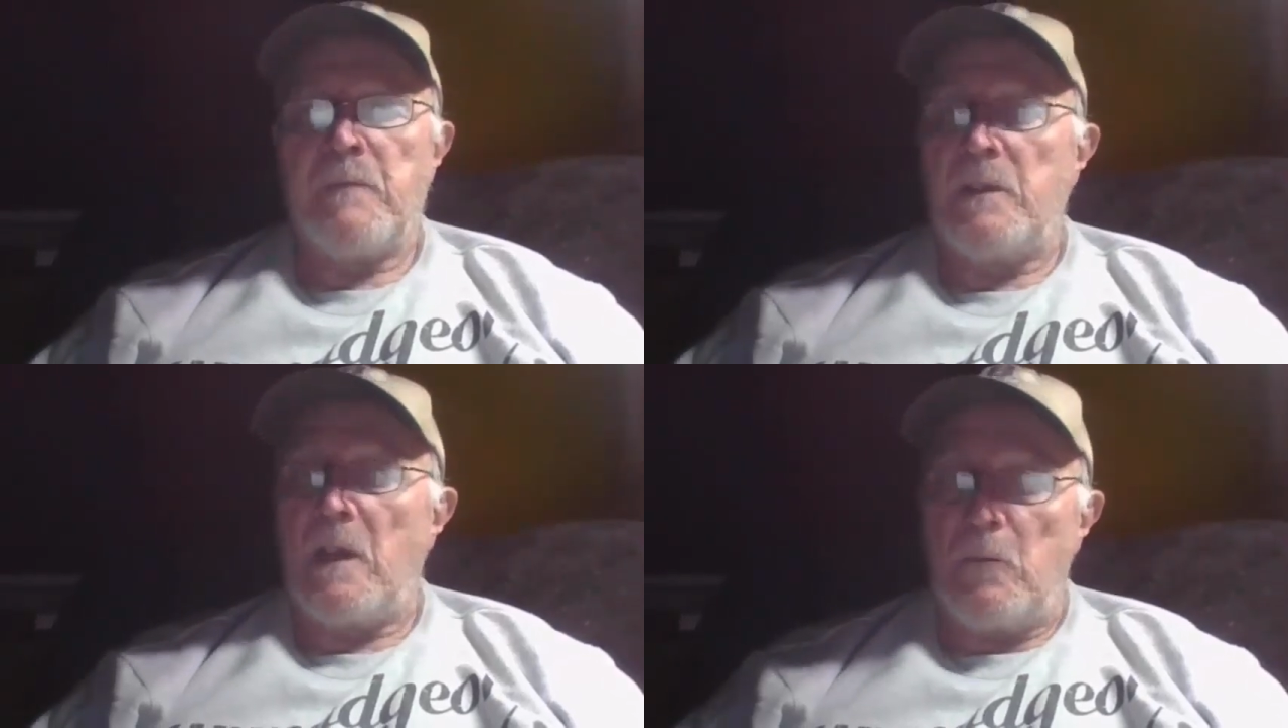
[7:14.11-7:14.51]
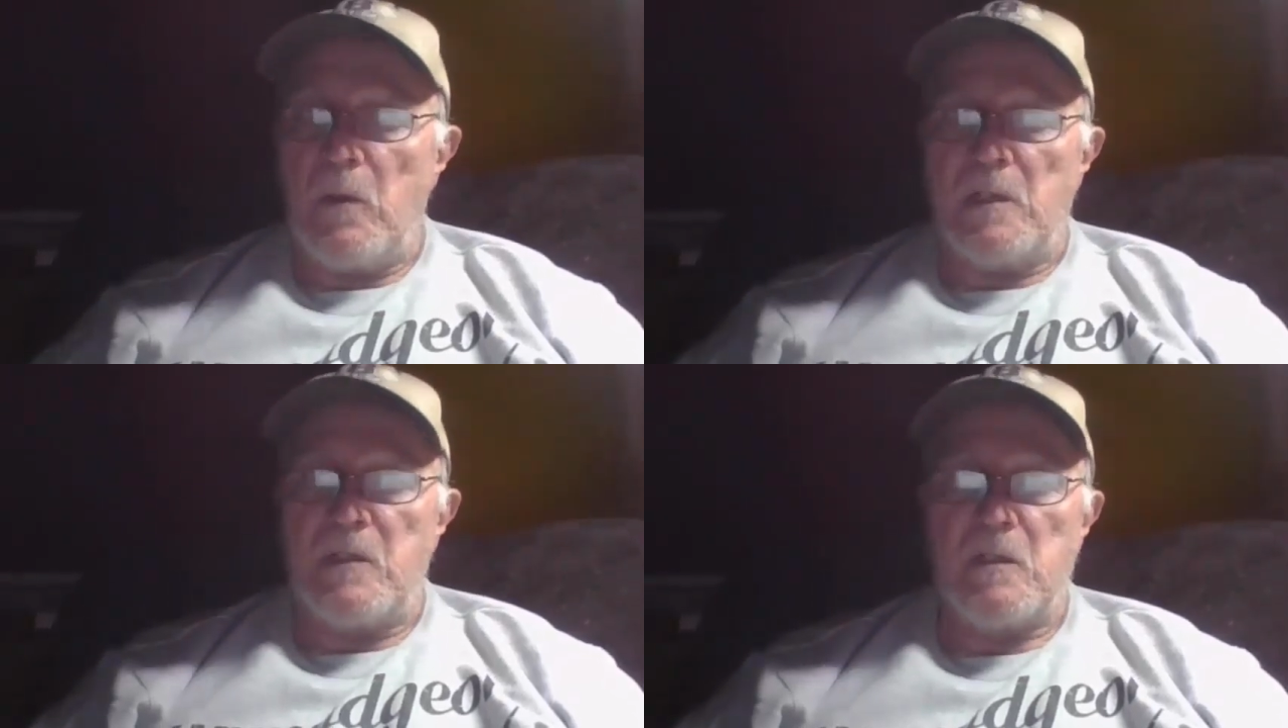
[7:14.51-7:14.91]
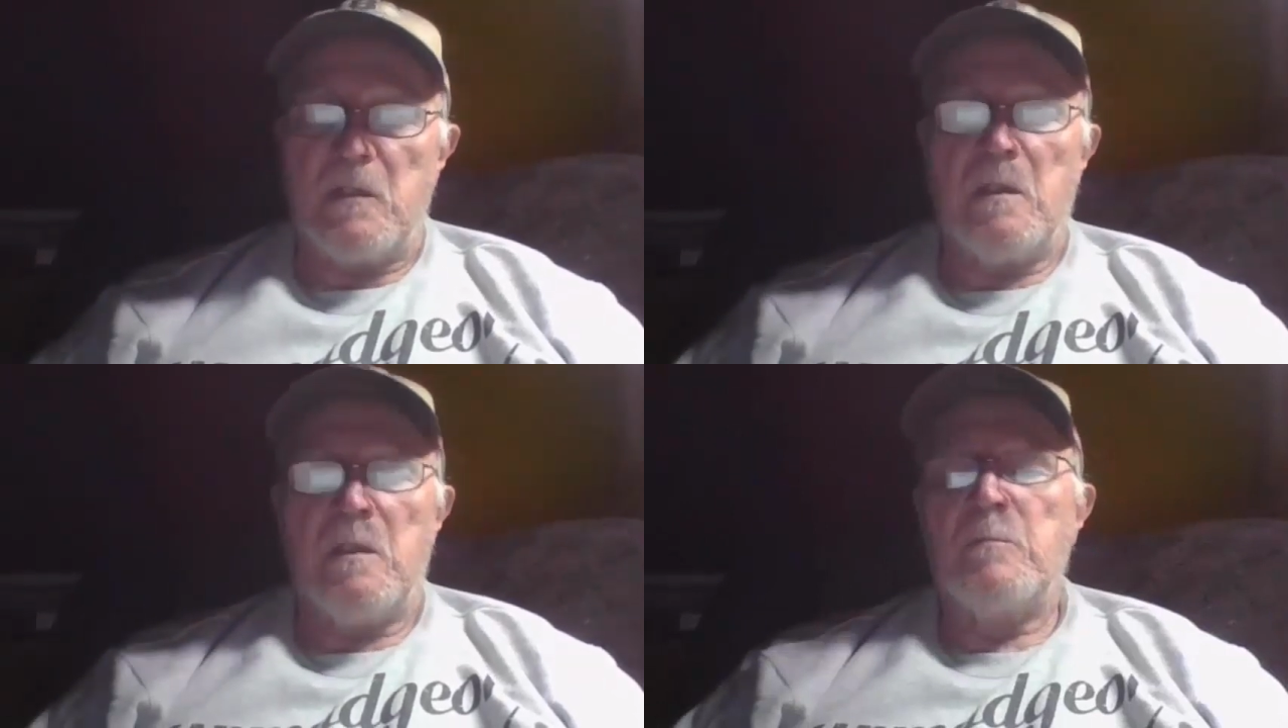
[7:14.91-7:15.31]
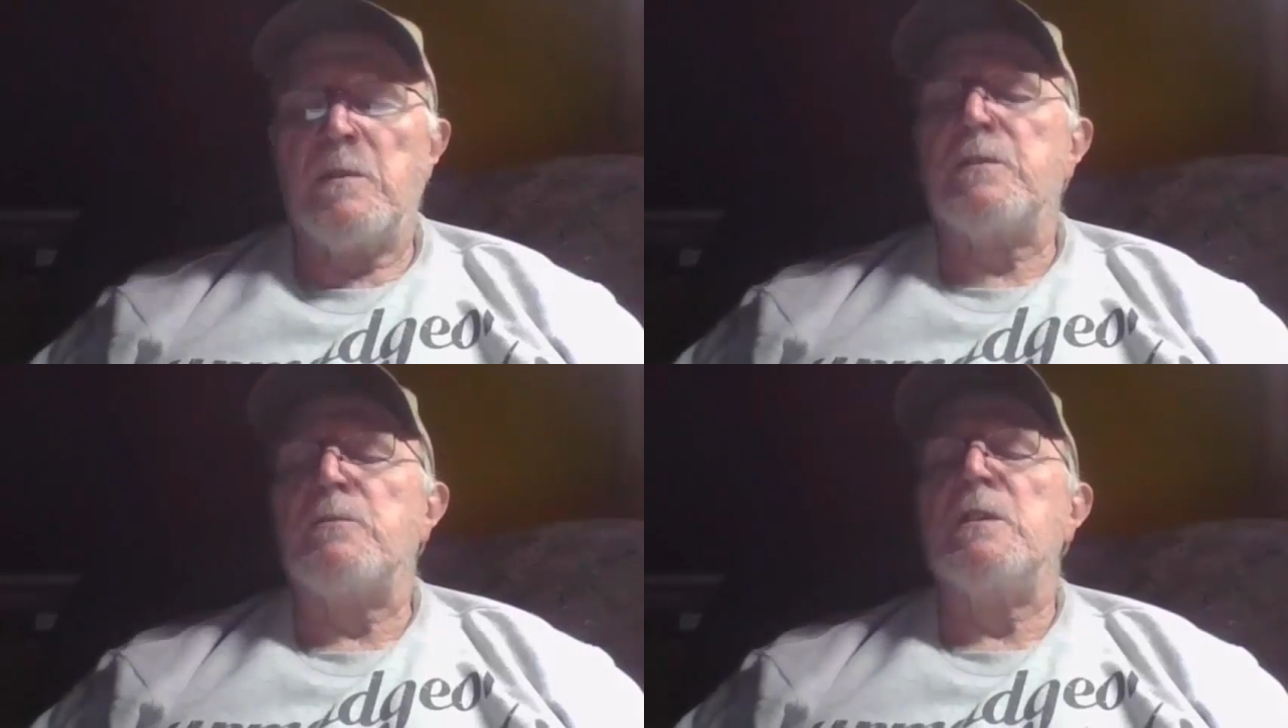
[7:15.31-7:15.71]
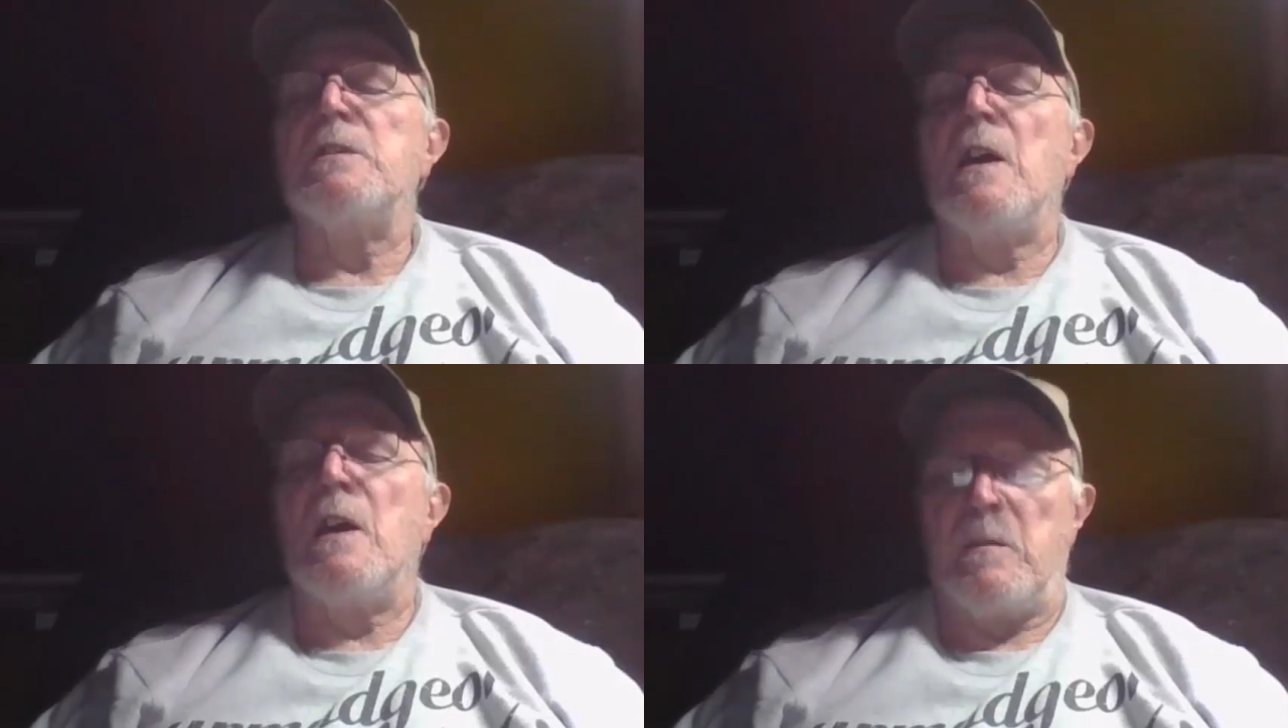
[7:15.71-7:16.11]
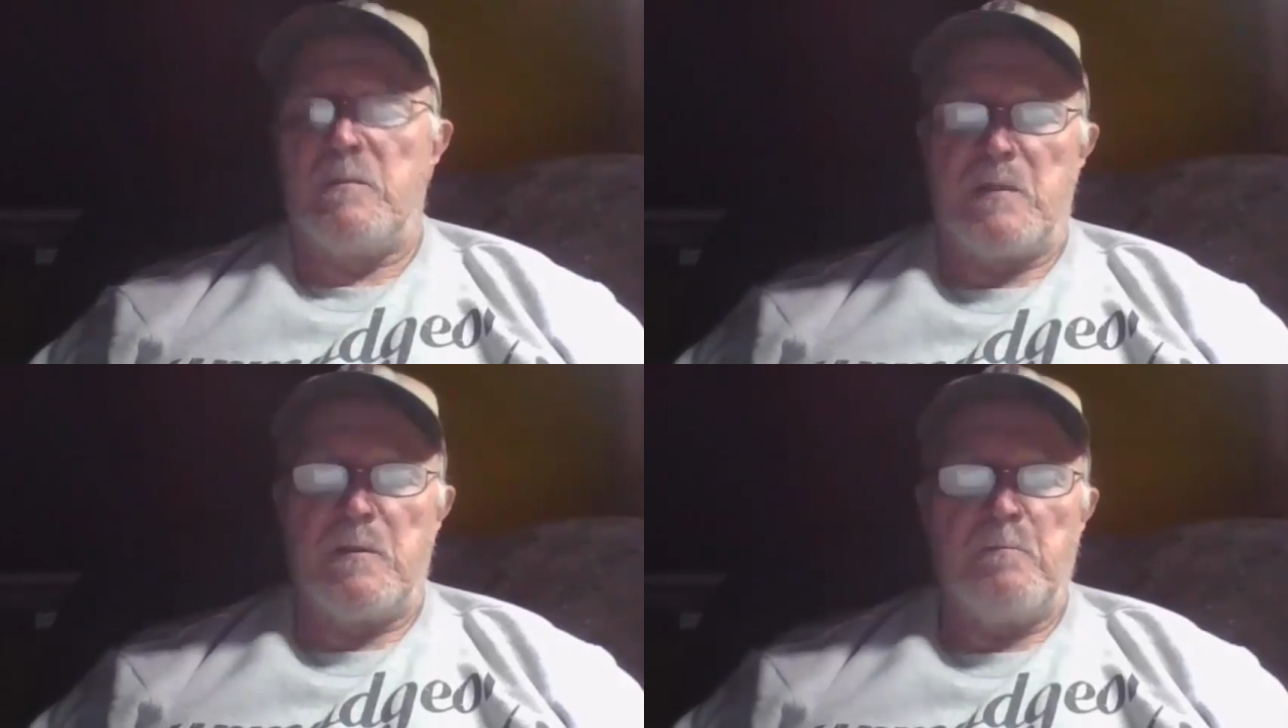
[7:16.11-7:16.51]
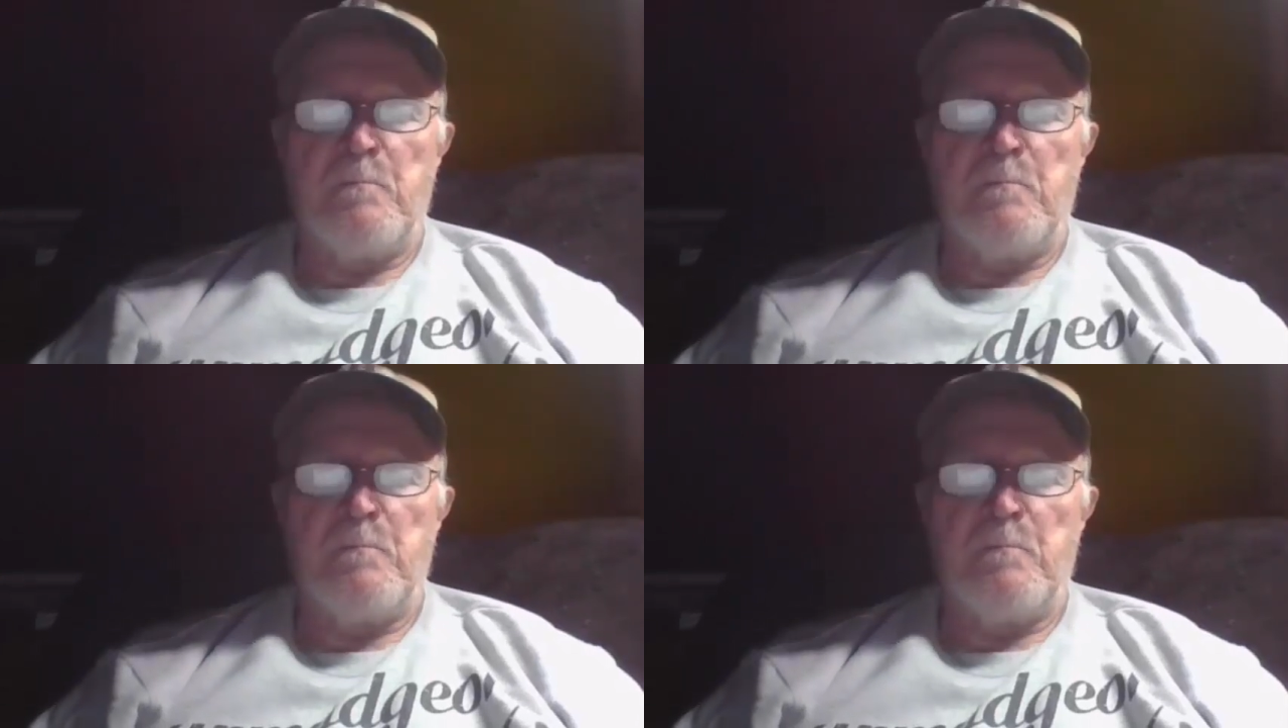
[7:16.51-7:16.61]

and not once, but three times.